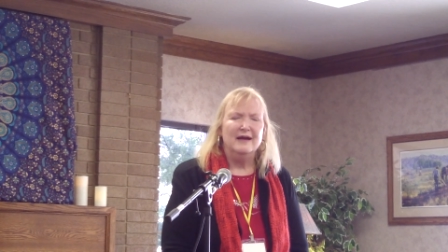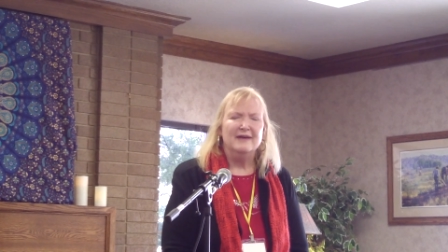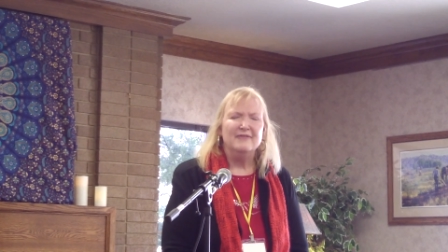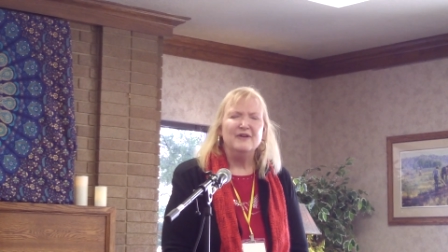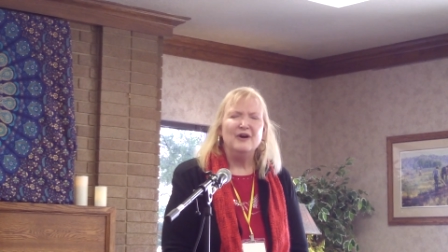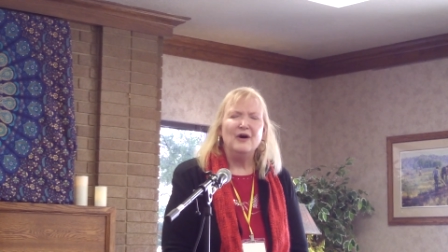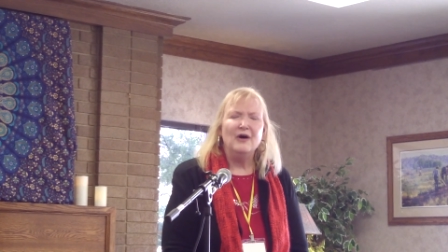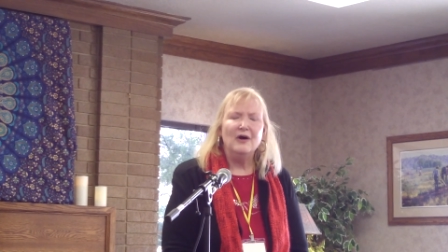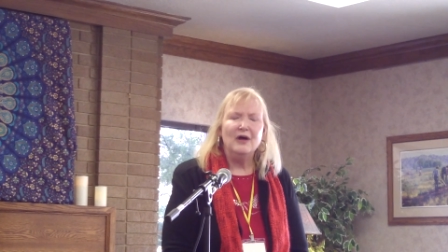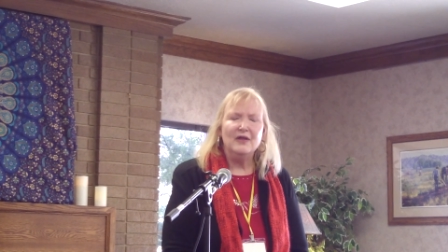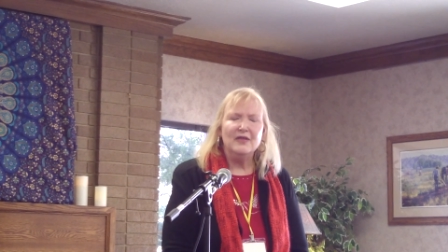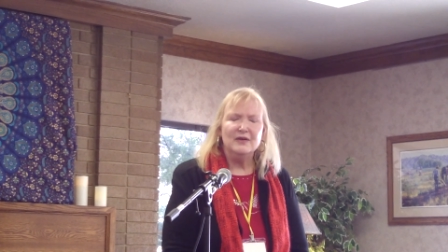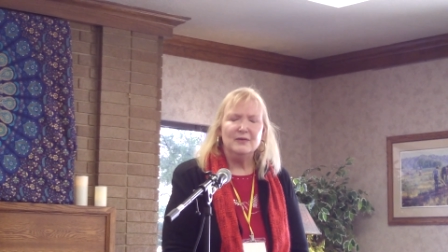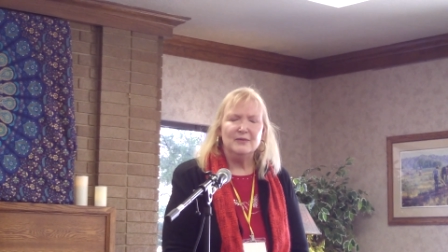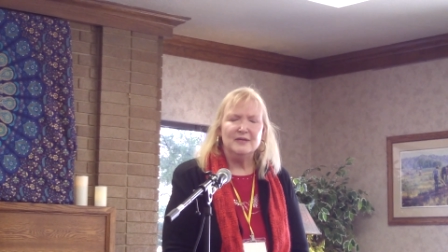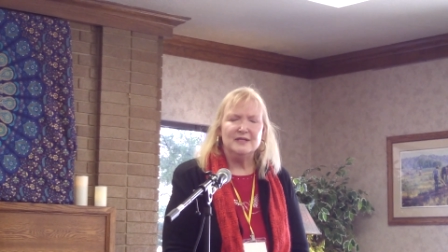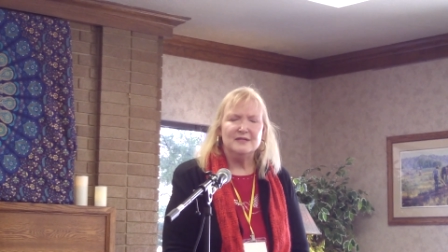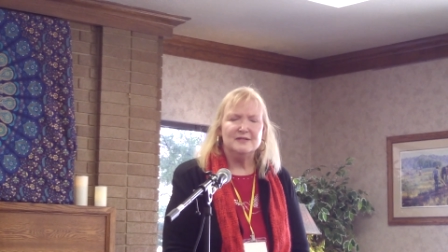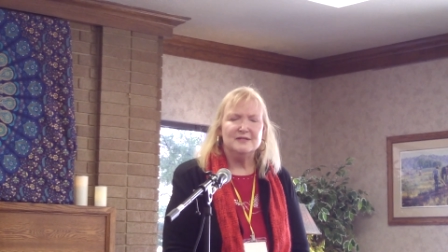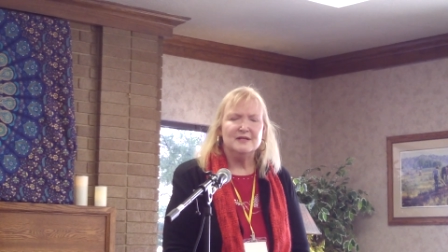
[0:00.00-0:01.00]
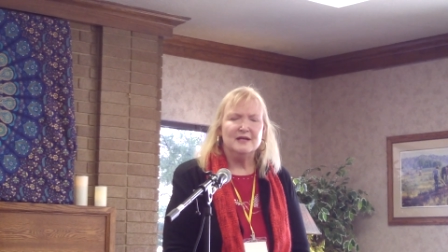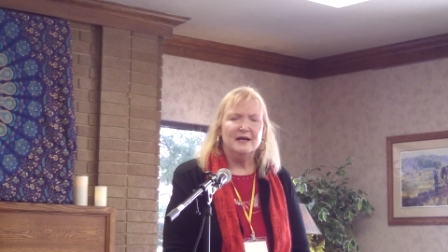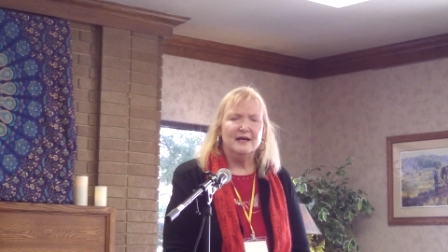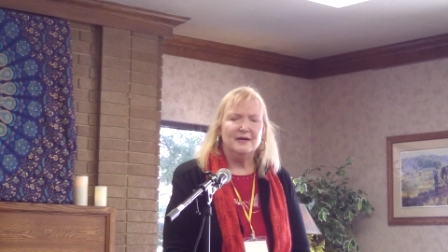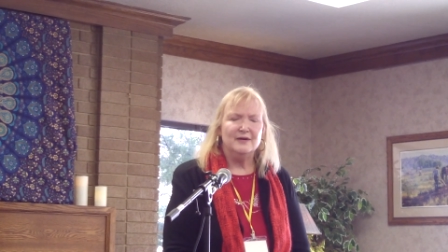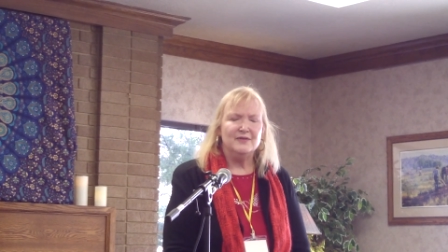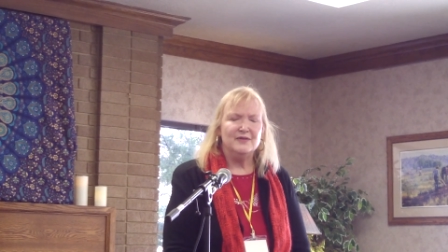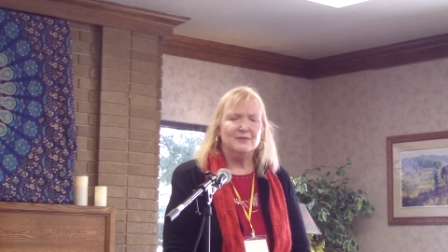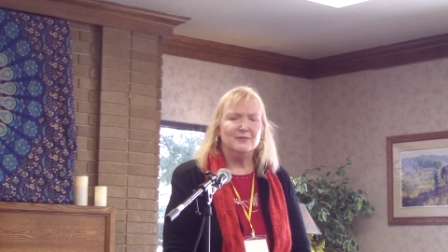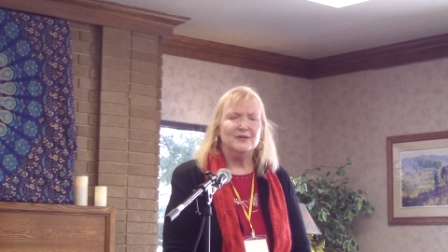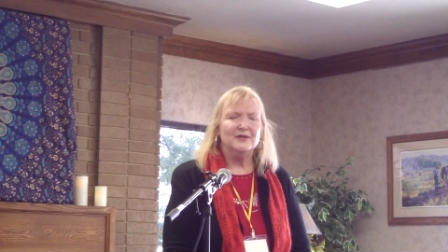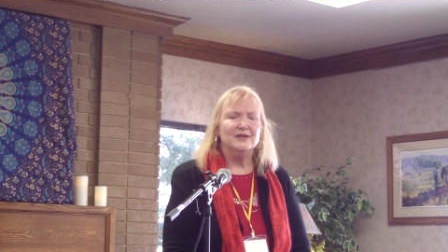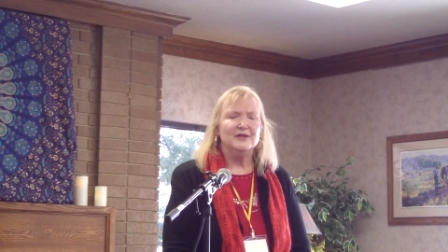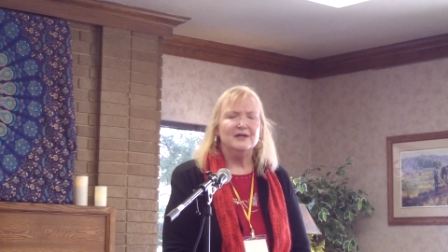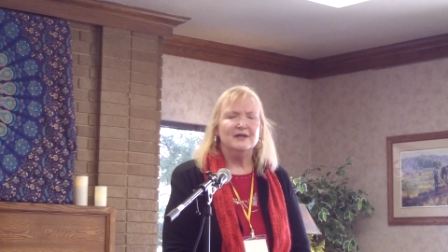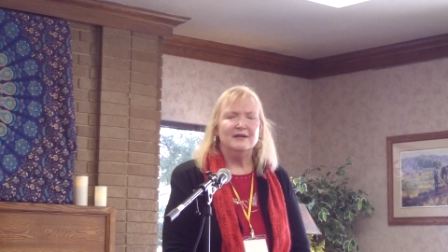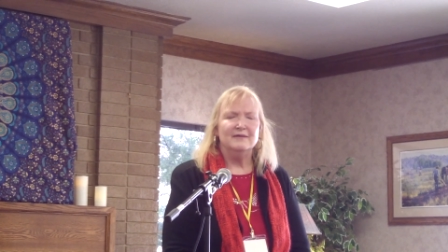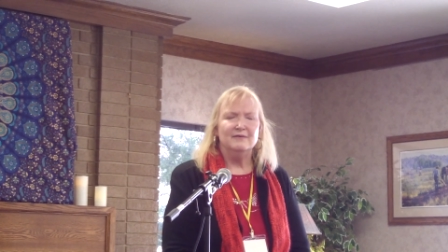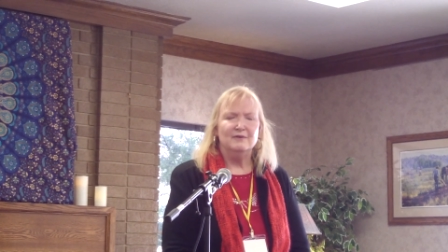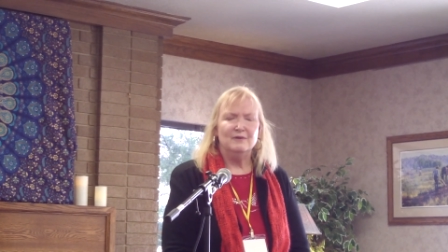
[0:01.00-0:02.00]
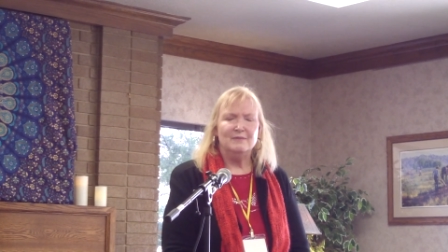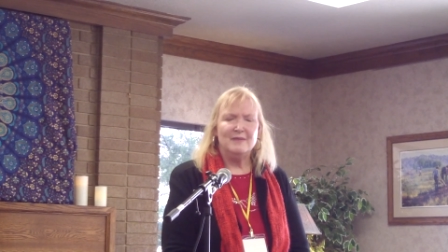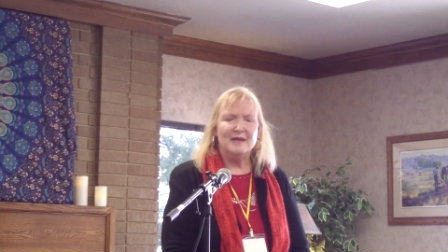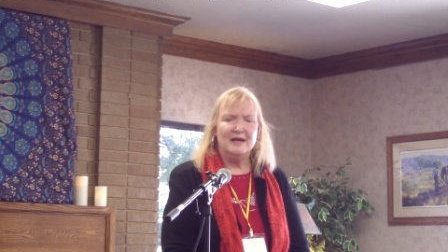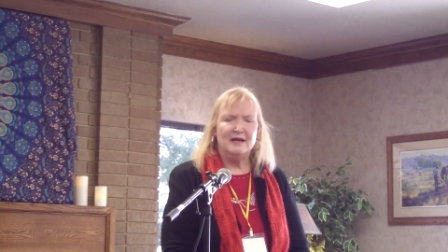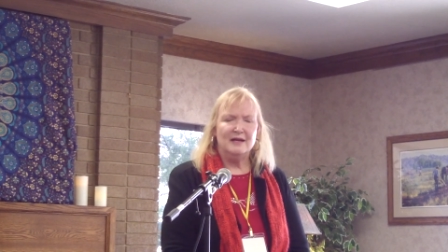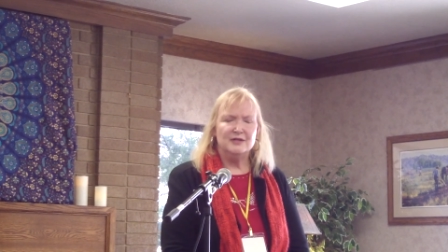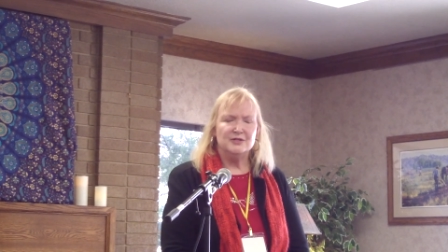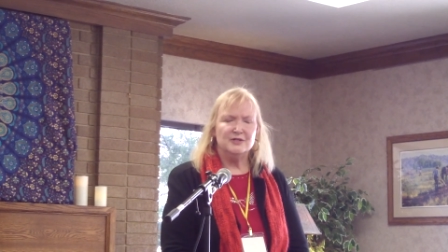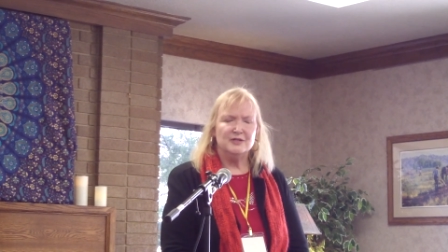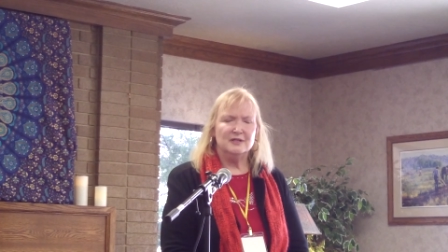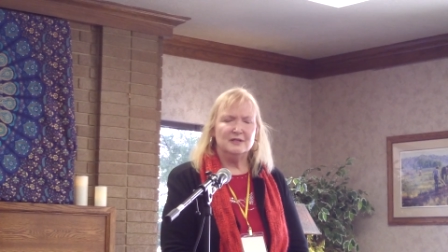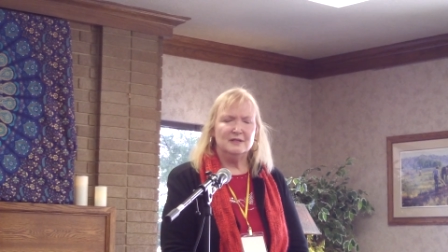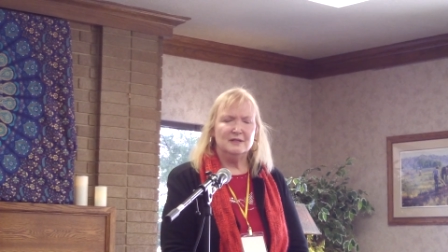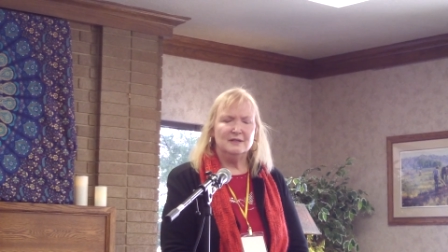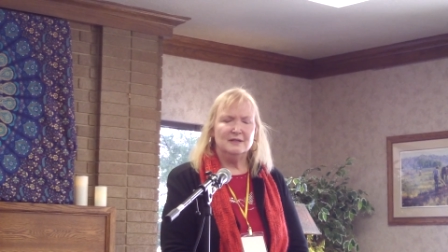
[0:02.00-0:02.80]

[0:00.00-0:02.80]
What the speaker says: of all that we desire than we could ever imagine.